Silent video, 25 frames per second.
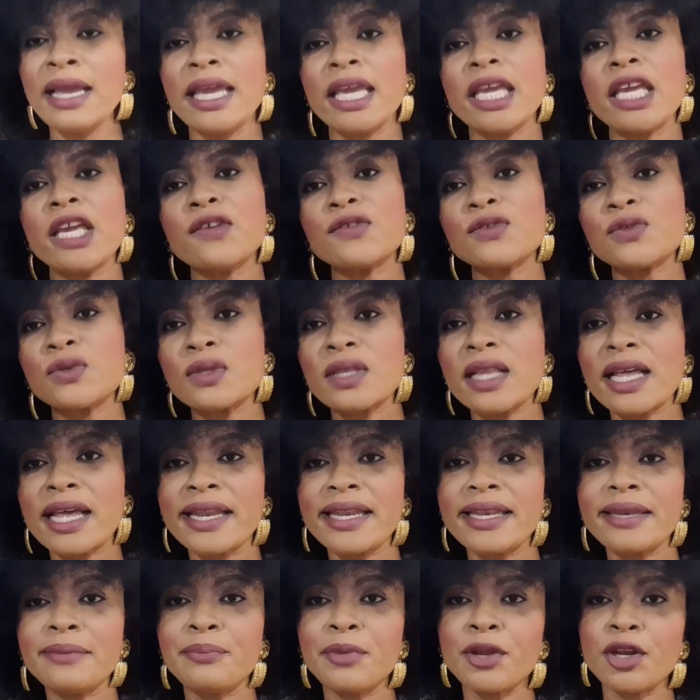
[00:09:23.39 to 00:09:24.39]
It gives you
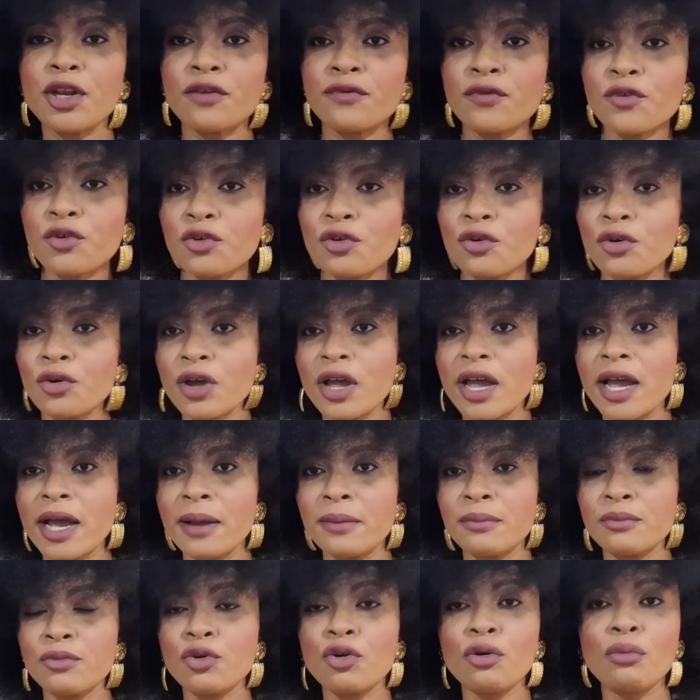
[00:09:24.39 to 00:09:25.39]
that bit of
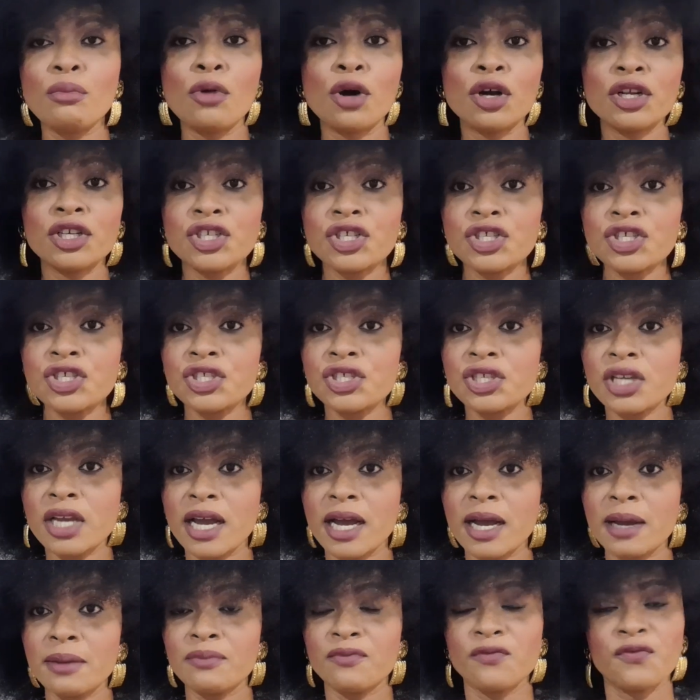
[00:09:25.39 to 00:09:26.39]
gourmandish
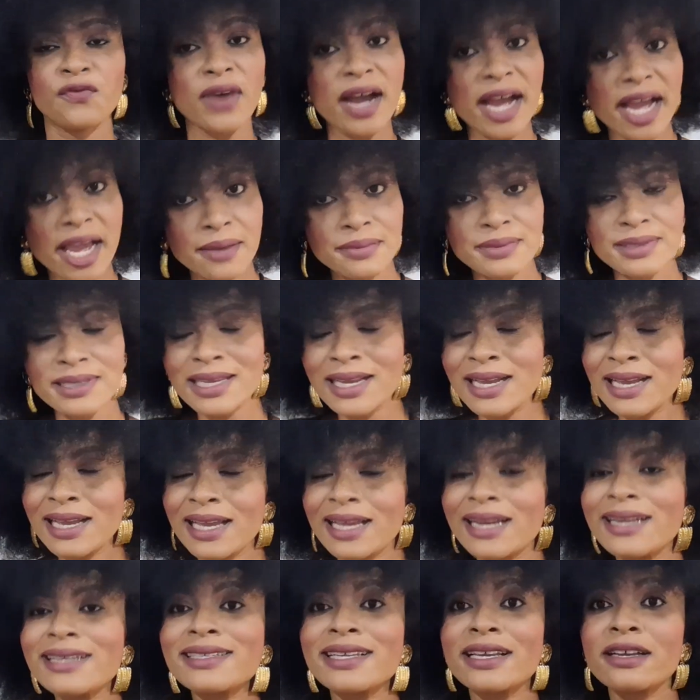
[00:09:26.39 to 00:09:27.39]
vibes.
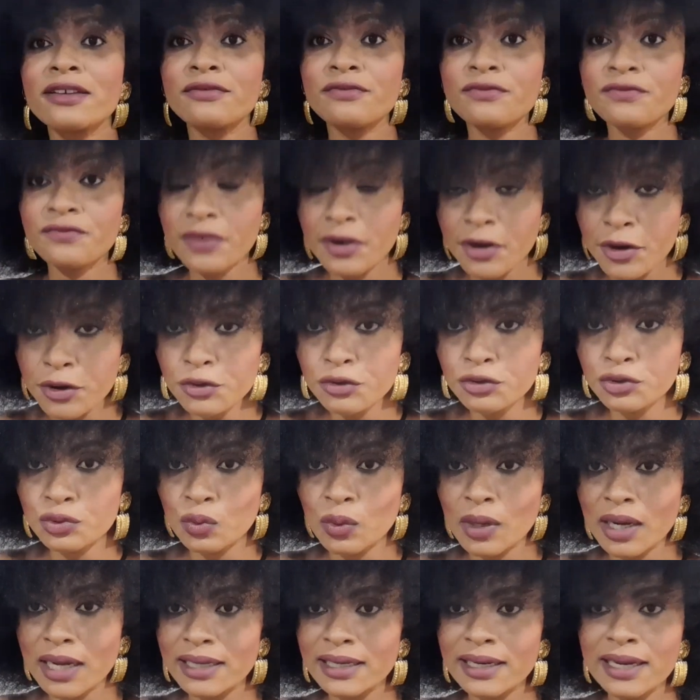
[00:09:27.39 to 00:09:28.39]
It is a very good
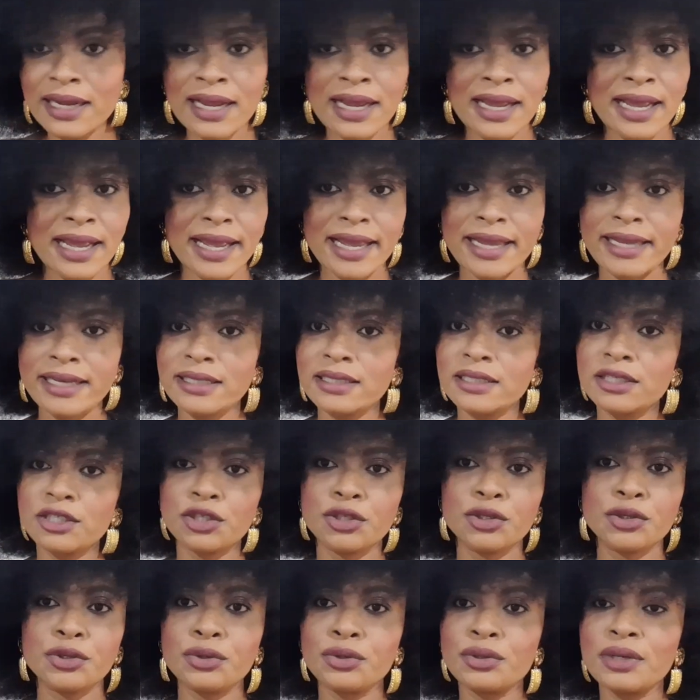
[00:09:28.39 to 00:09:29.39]
one, and
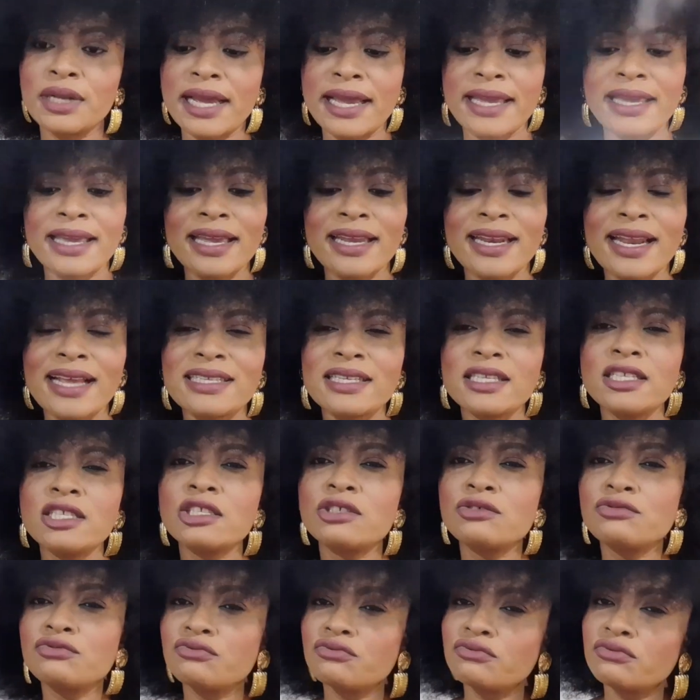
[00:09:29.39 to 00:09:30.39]
you know, like, it
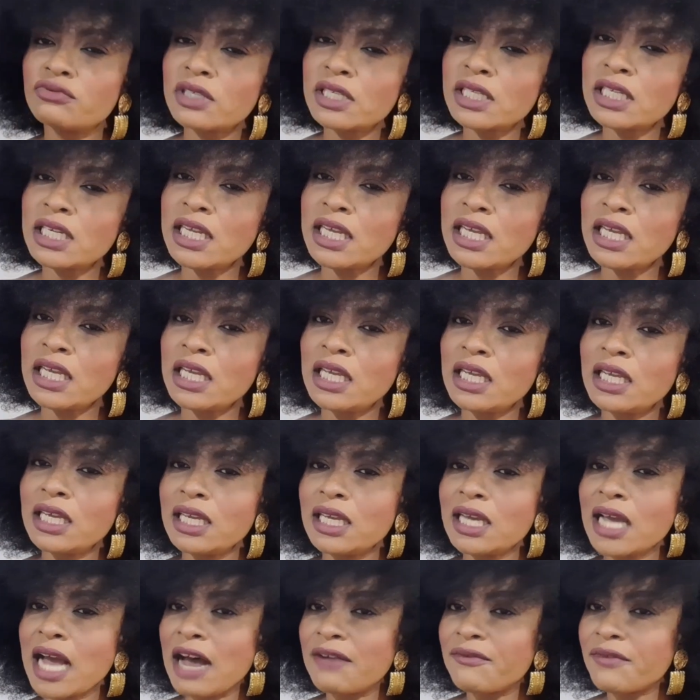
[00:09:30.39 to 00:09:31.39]
doesn't really
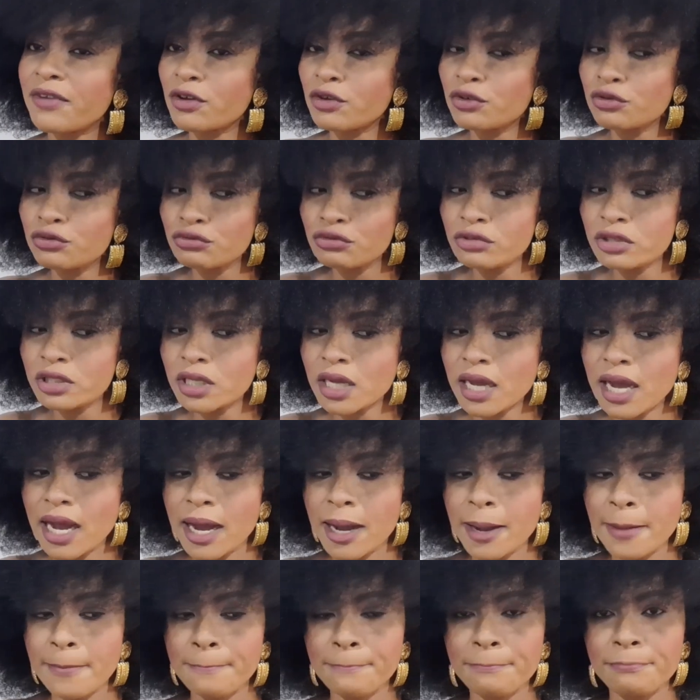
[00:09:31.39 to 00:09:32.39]
have a good
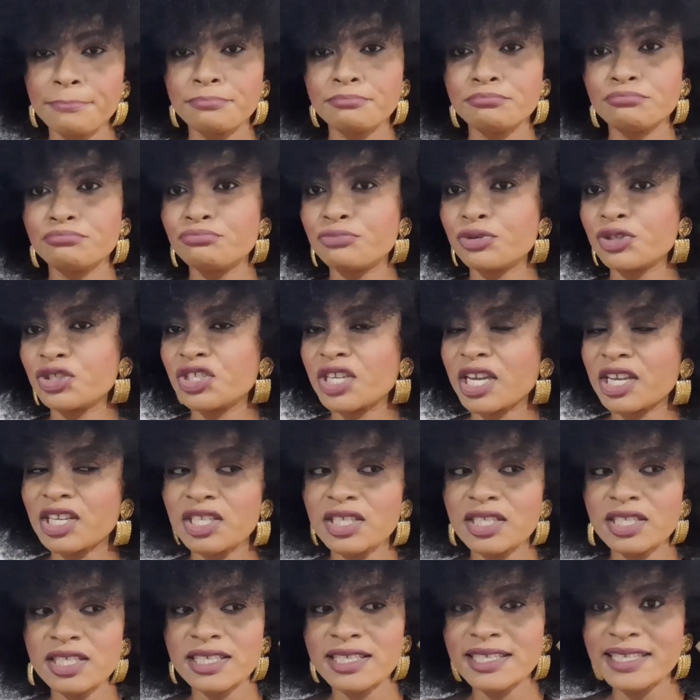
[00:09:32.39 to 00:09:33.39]

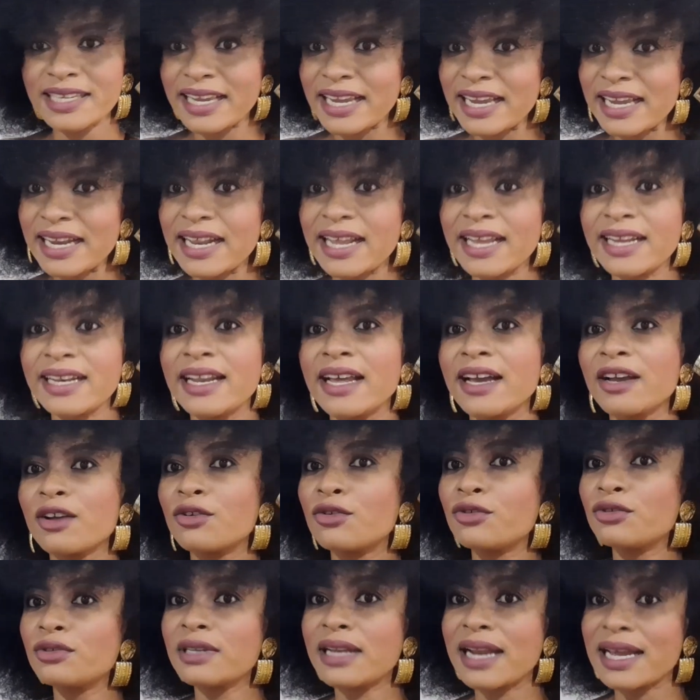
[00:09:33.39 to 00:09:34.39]
projection and a
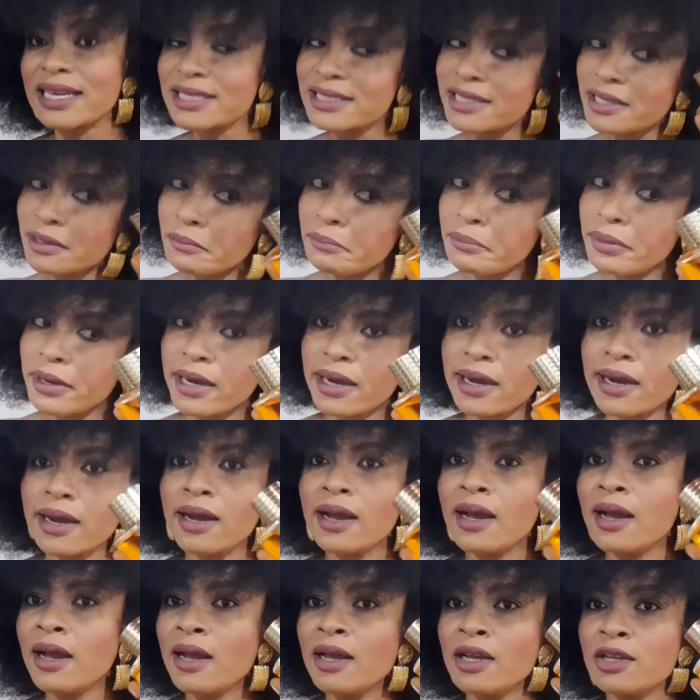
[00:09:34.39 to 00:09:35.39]
good lasting
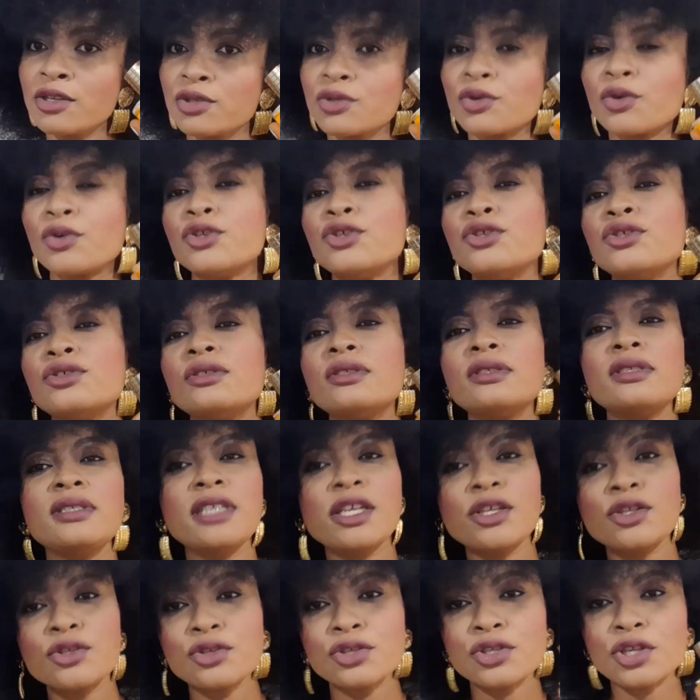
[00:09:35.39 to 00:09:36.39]
power, so you
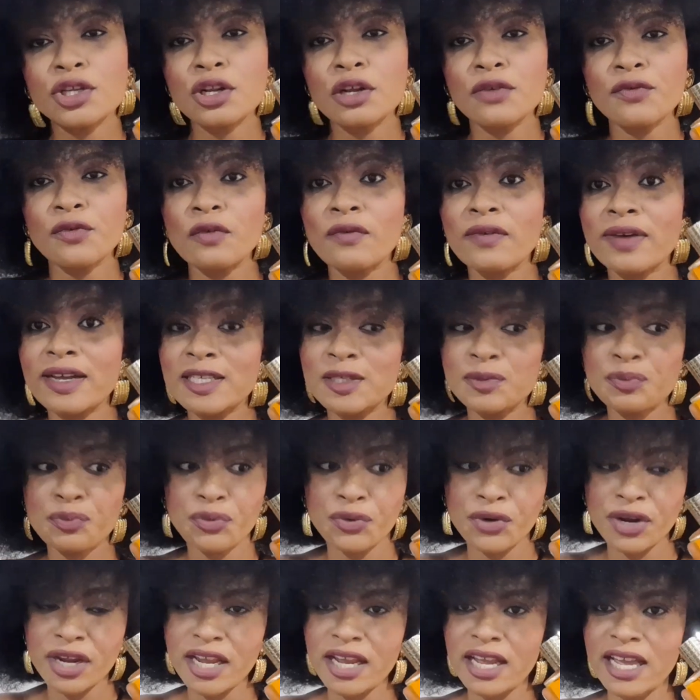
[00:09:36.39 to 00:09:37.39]
need to sort of
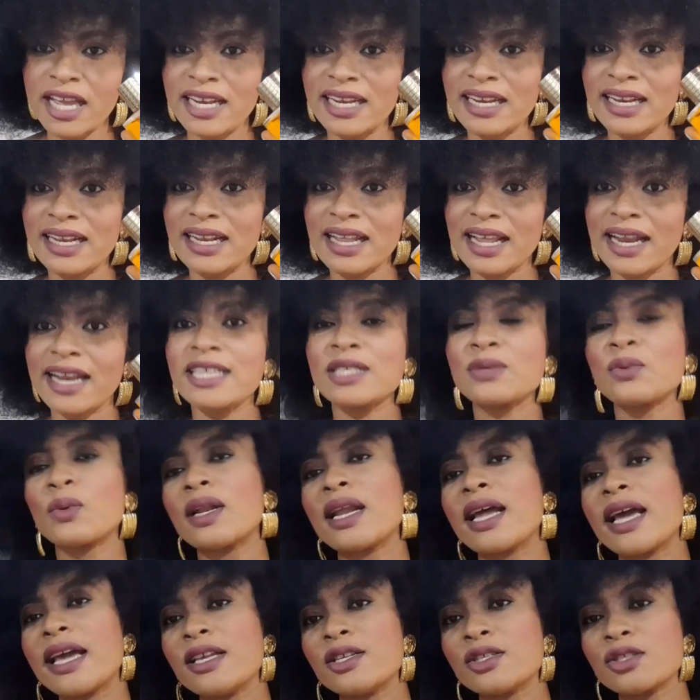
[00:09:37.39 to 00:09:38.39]
overspray, and that is
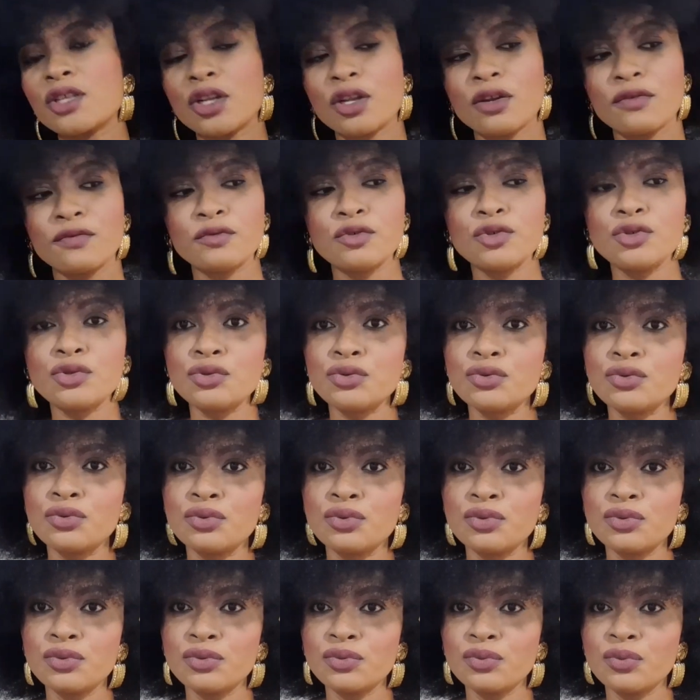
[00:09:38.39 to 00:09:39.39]
what I sort of
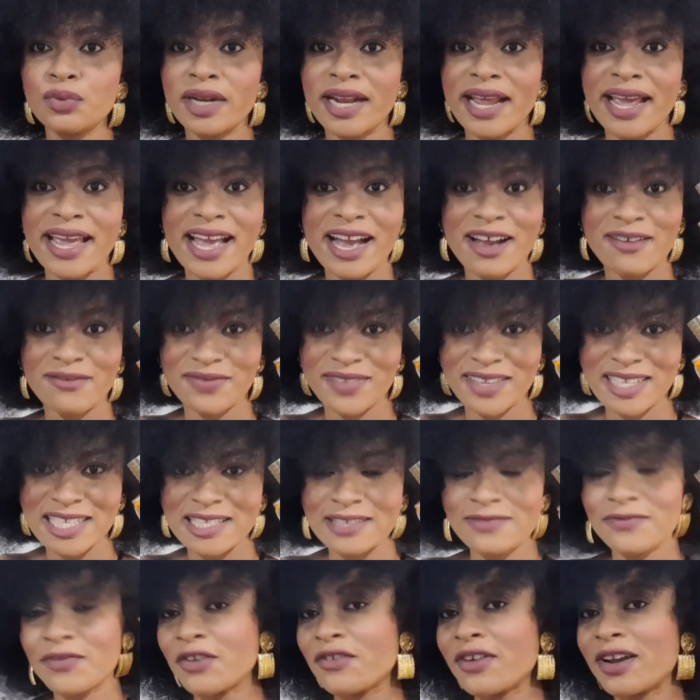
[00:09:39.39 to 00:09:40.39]
do when I have
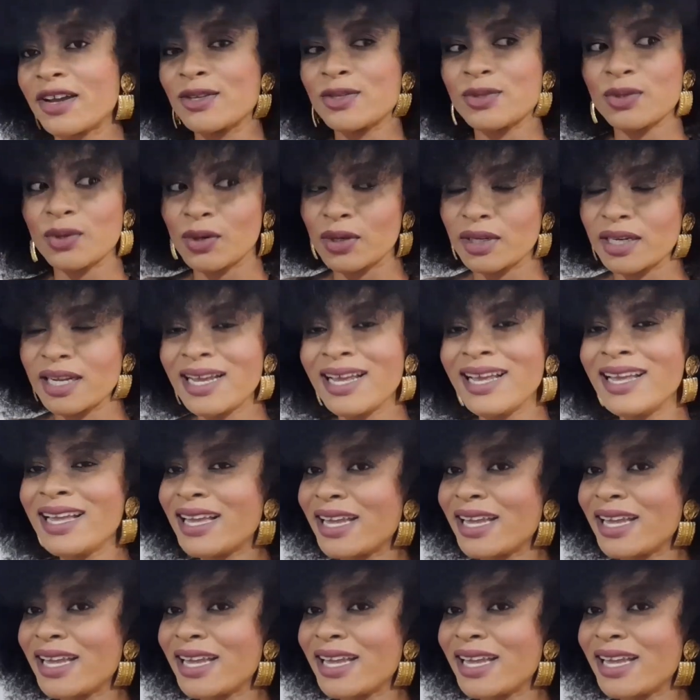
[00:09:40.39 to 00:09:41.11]
this fragrance on.